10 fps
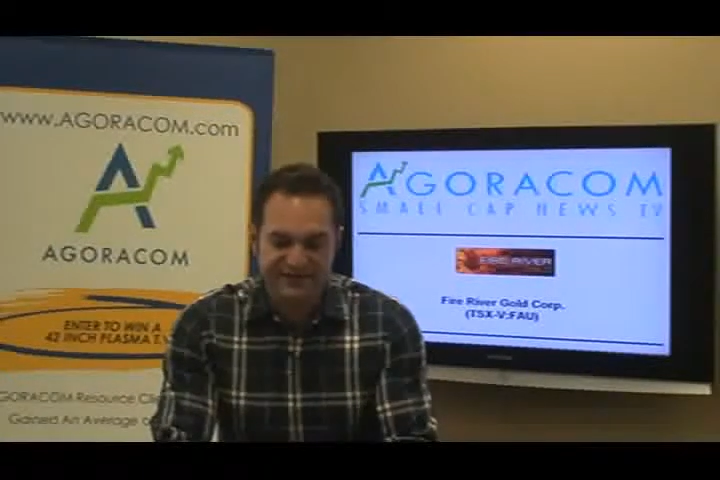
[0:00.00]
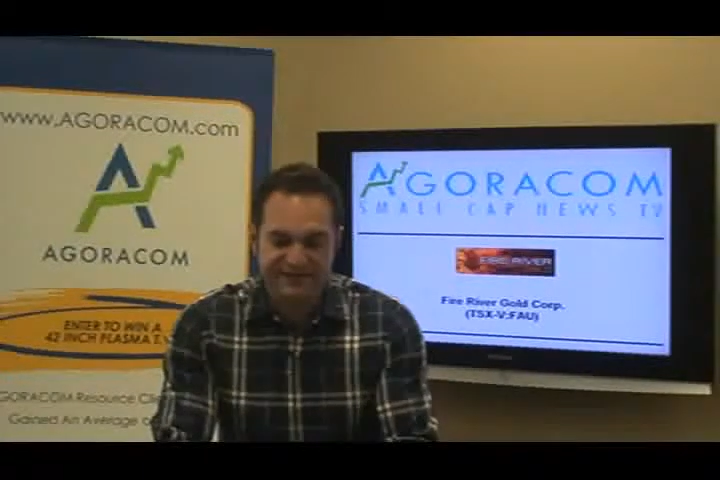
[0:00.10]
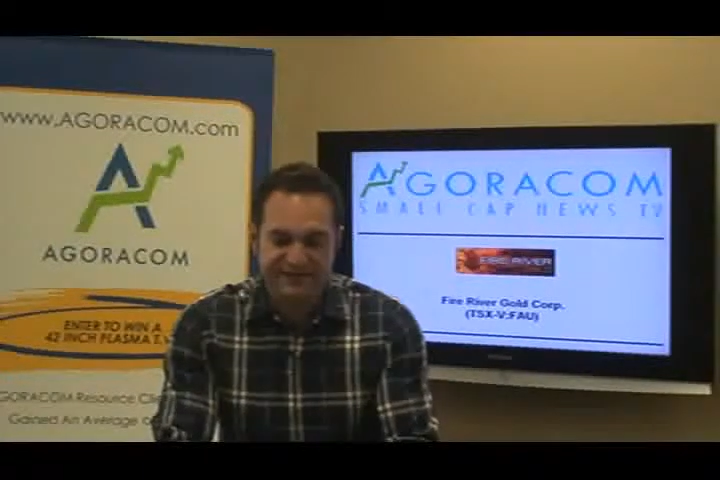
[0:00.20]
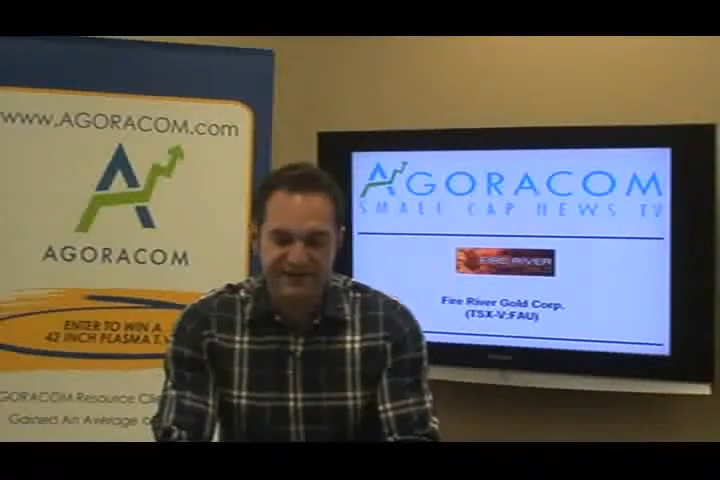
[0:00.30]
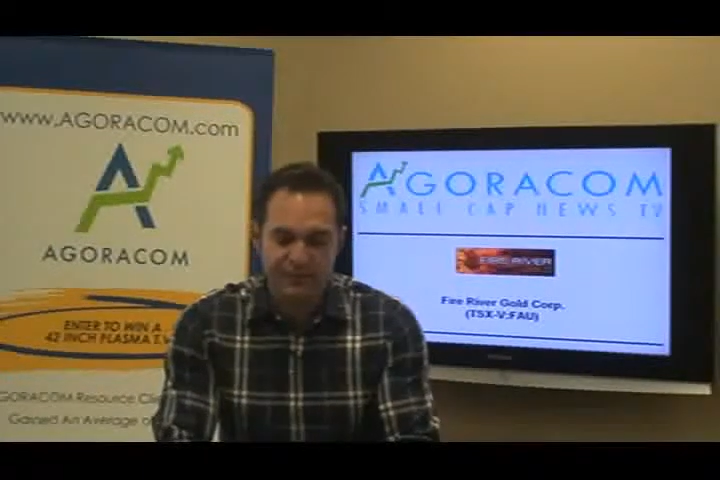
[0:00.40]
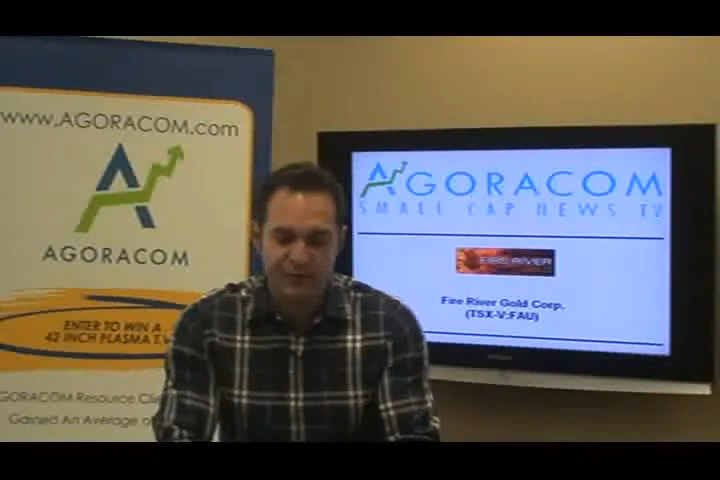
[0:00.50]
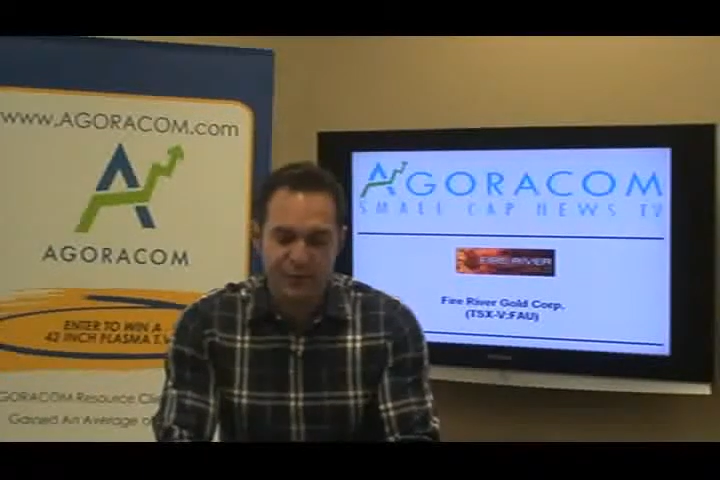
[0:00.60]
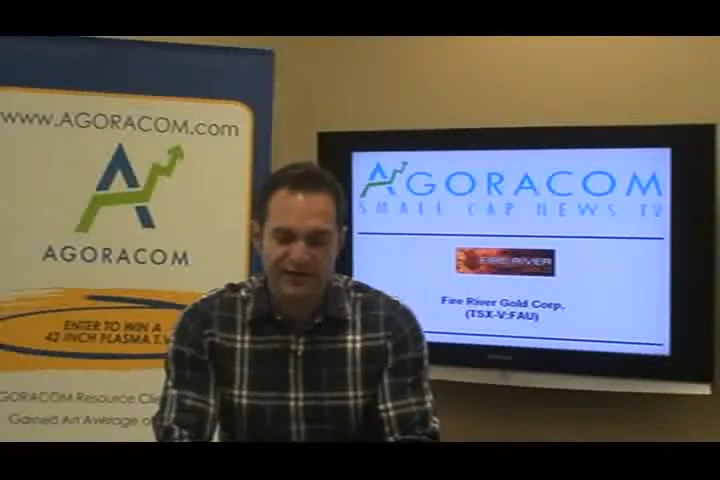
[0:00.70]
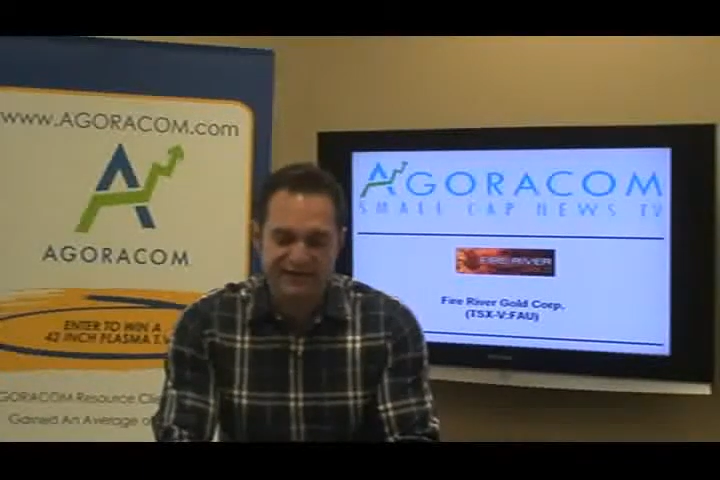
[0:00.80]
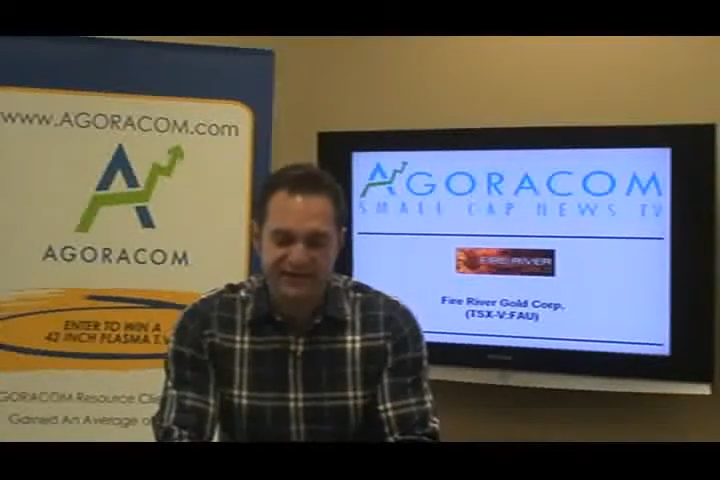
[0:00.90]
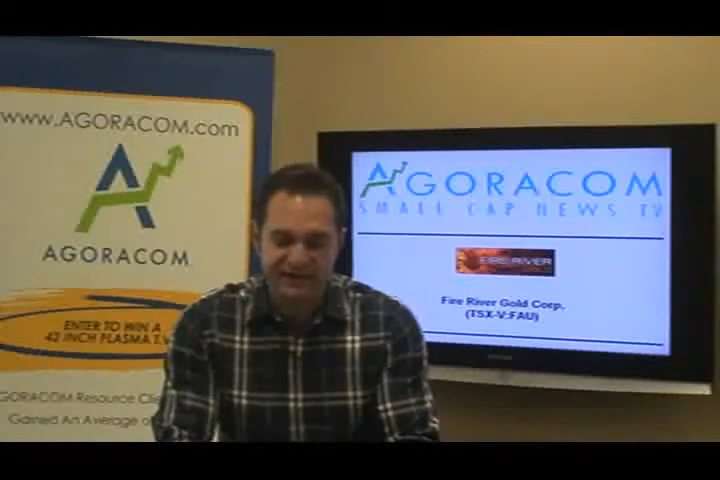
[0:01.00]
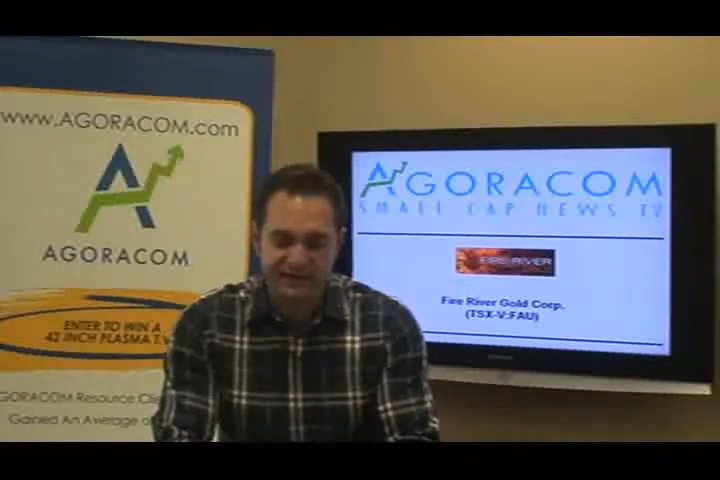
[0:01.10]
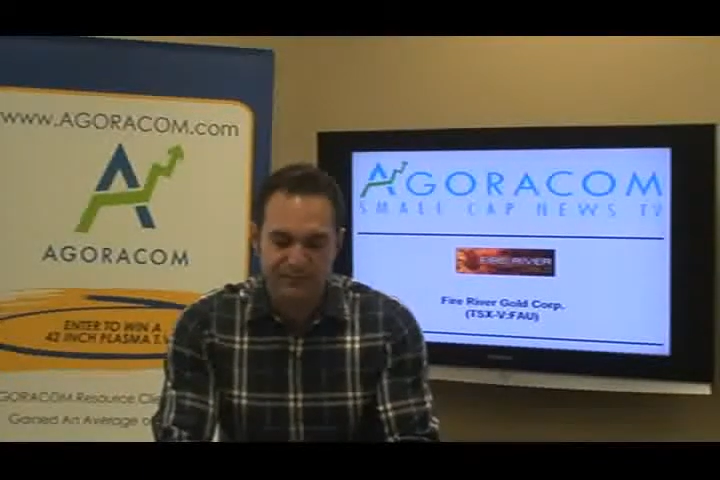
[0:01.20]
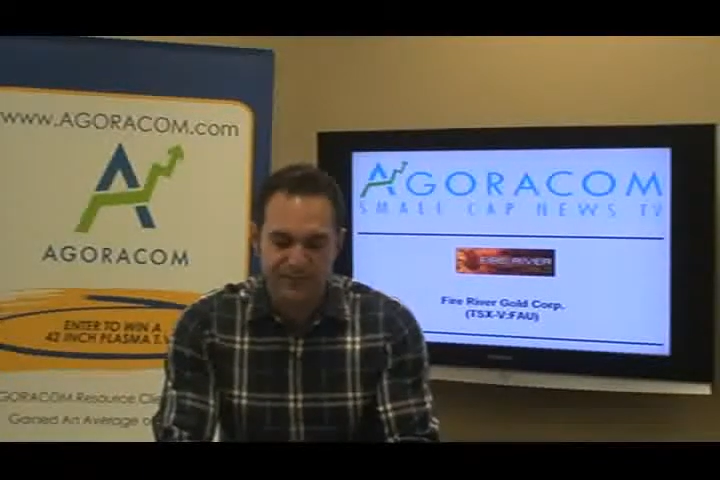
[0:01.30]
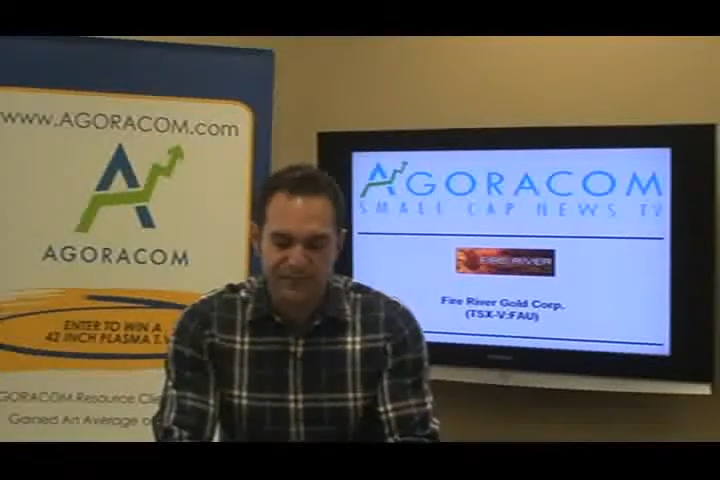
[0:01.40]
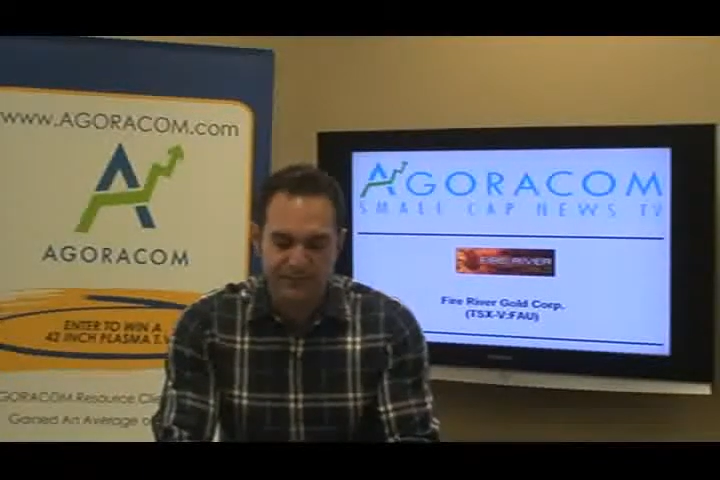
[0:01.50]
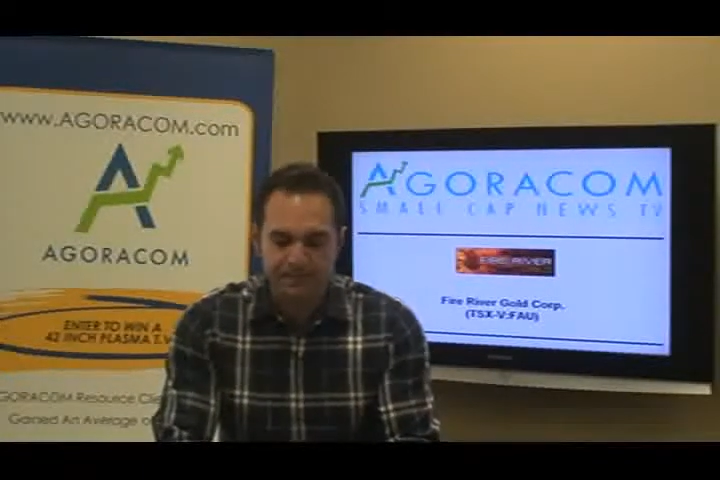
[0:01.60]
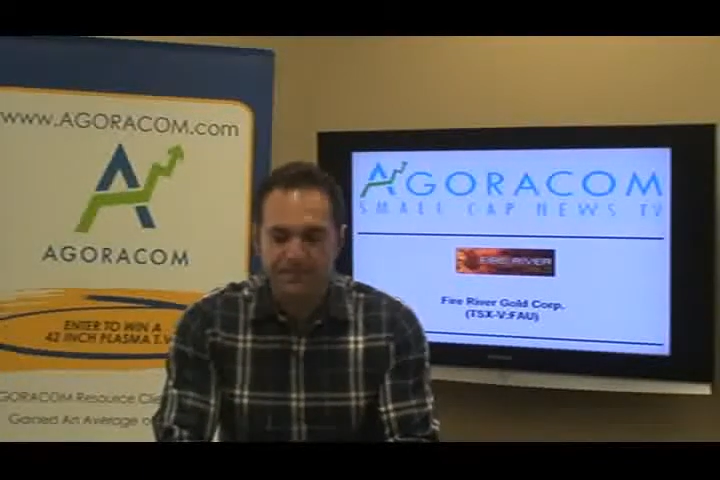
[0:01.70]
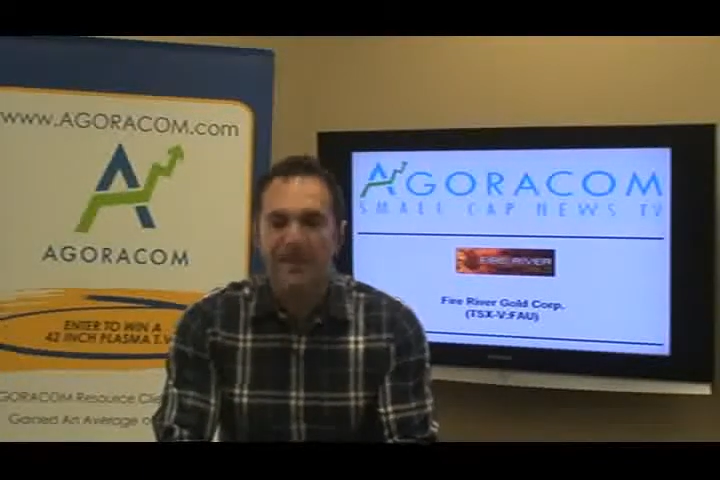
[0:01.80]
to $7.7 million